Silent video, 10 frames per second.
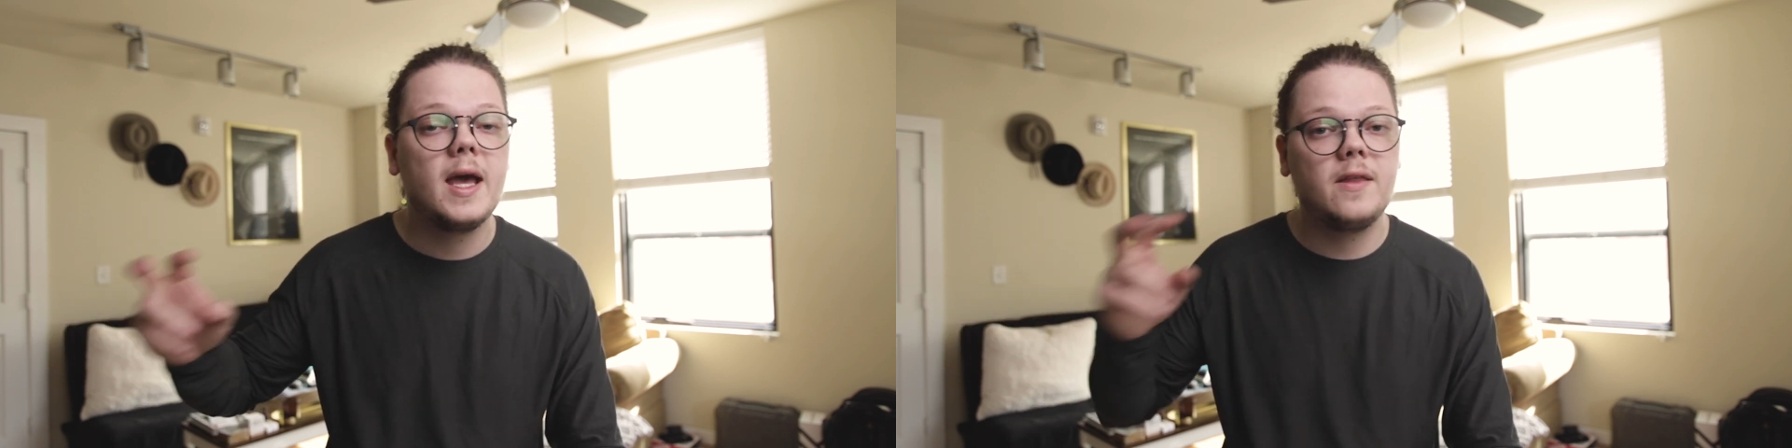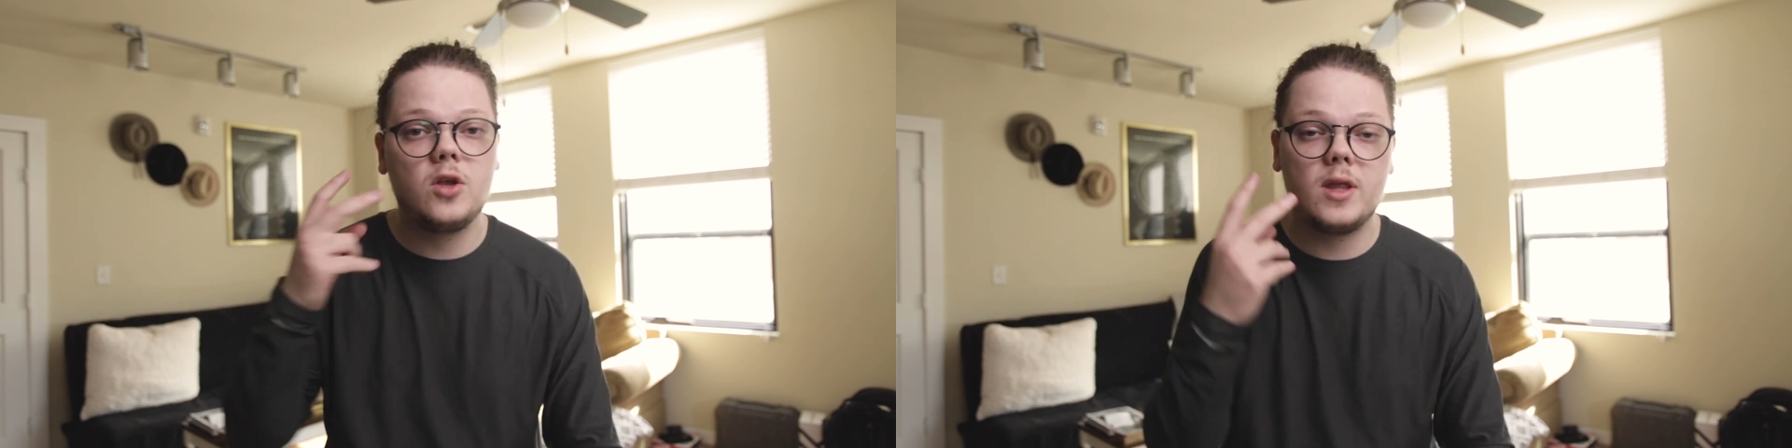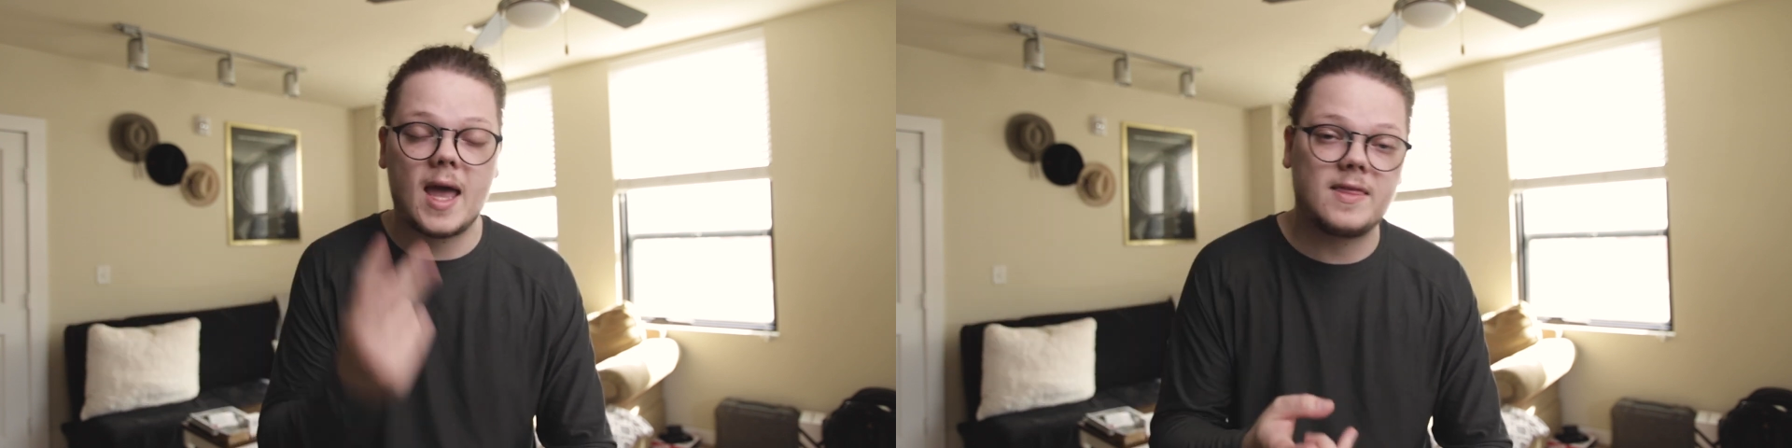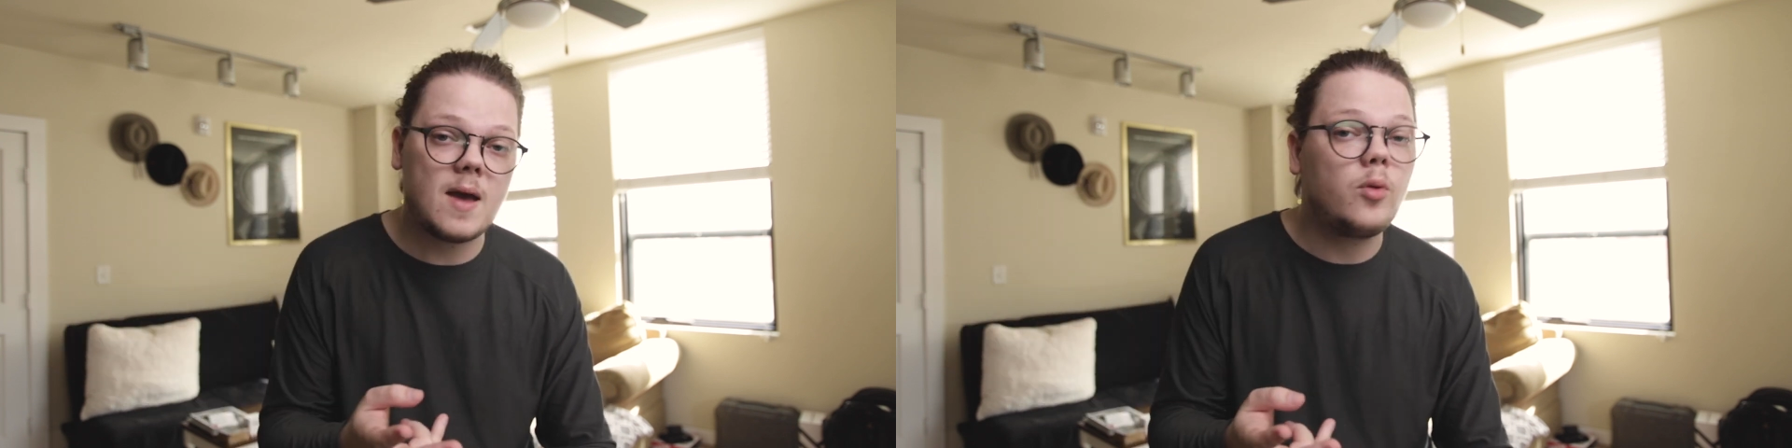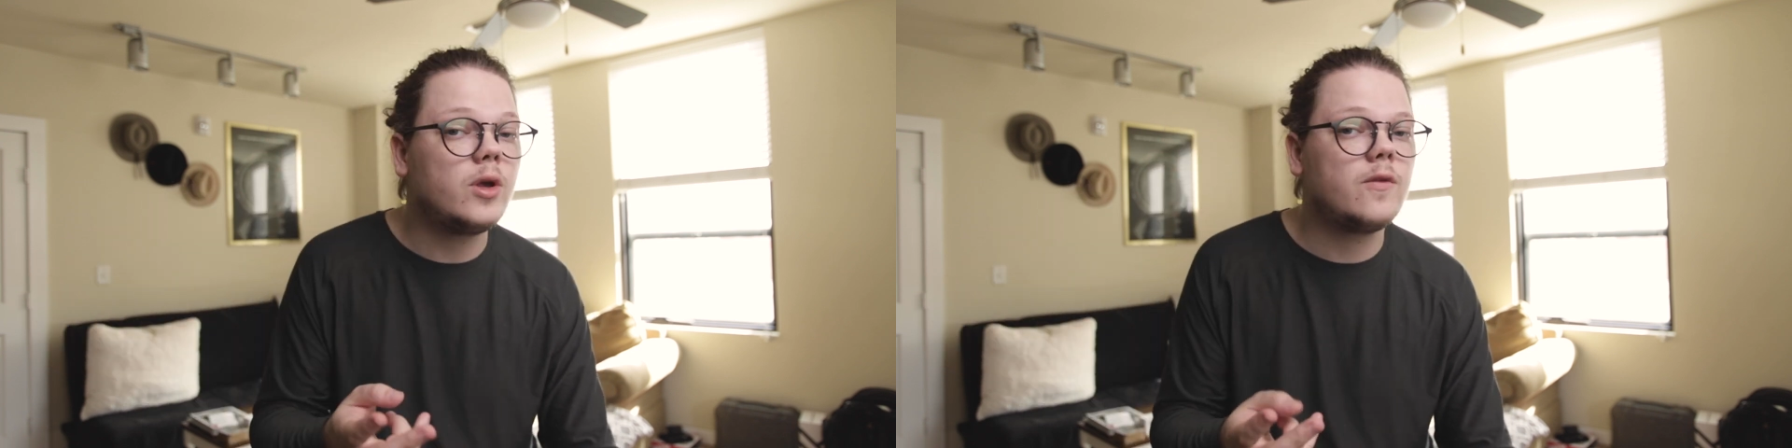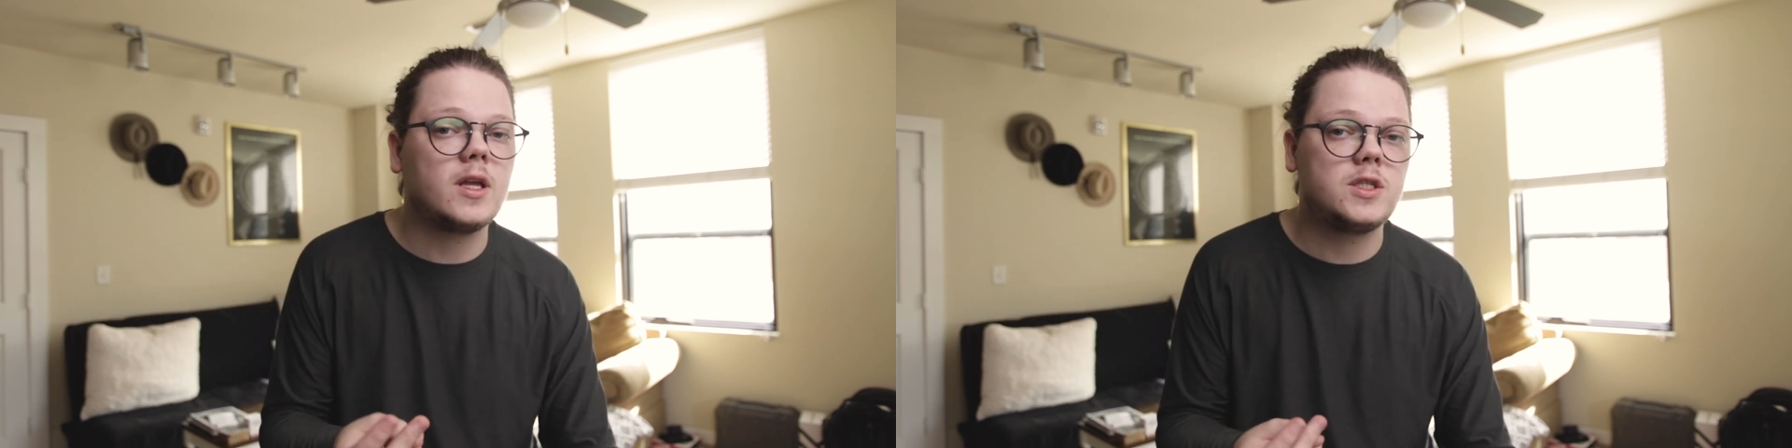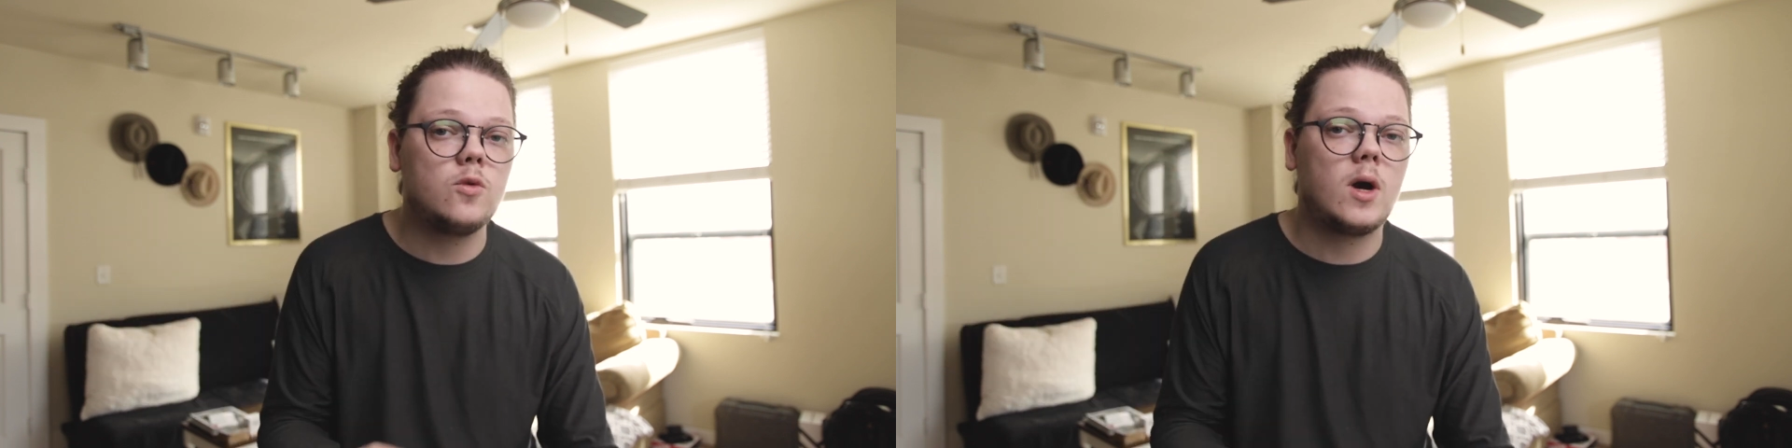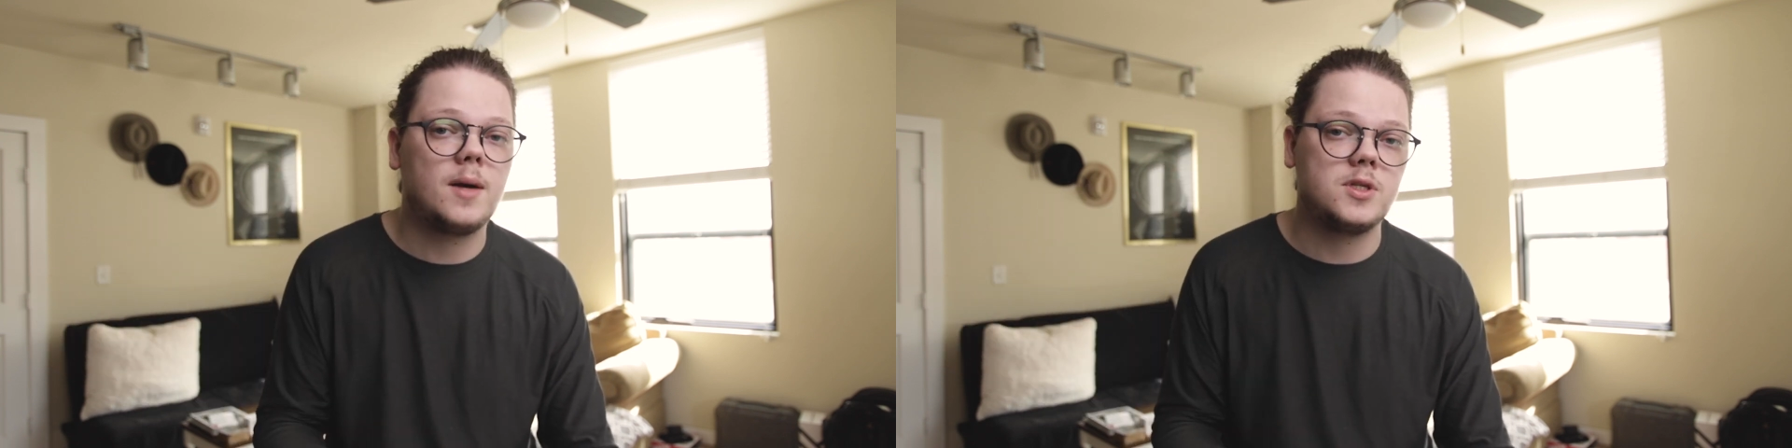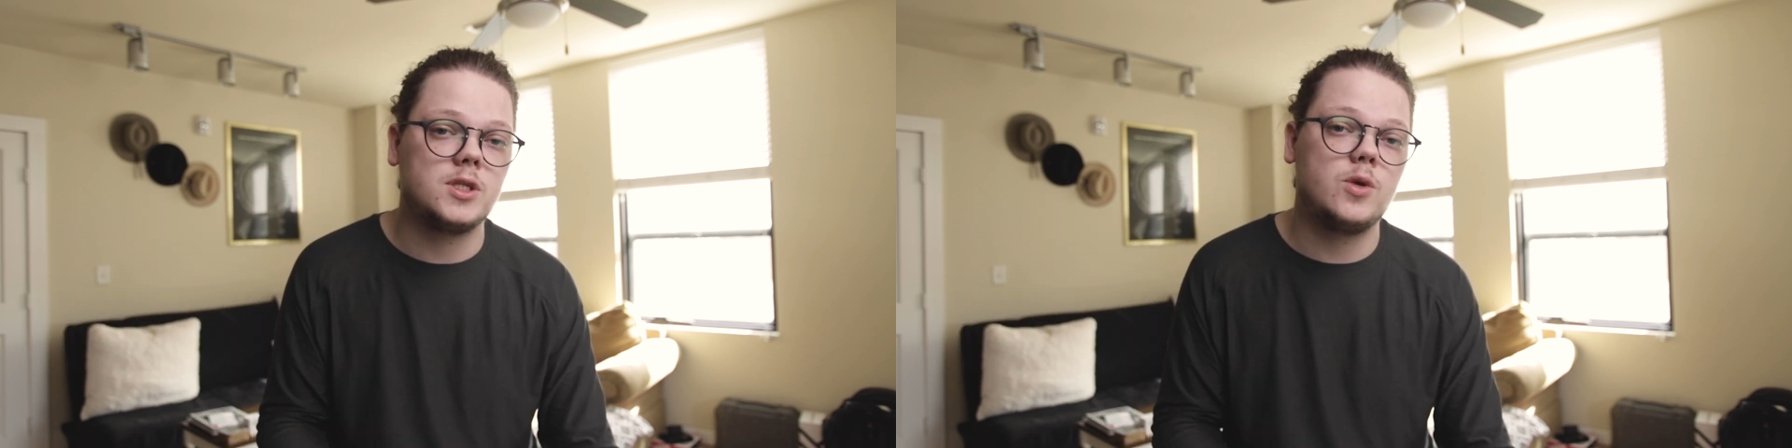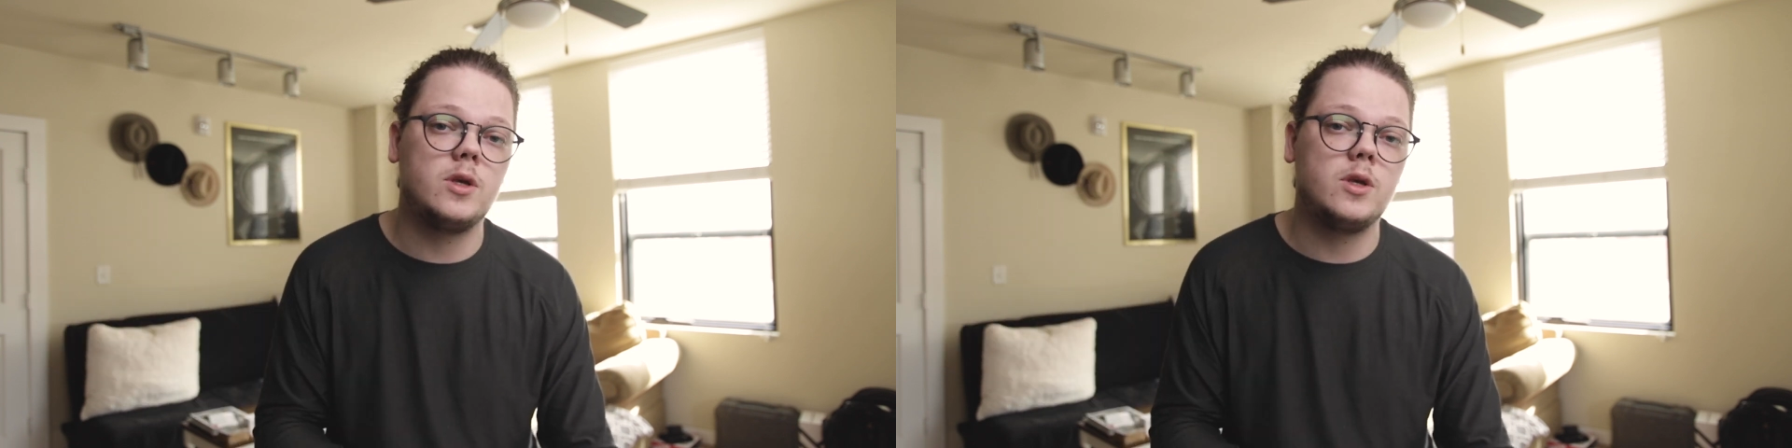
and then at that point you've got 2 options.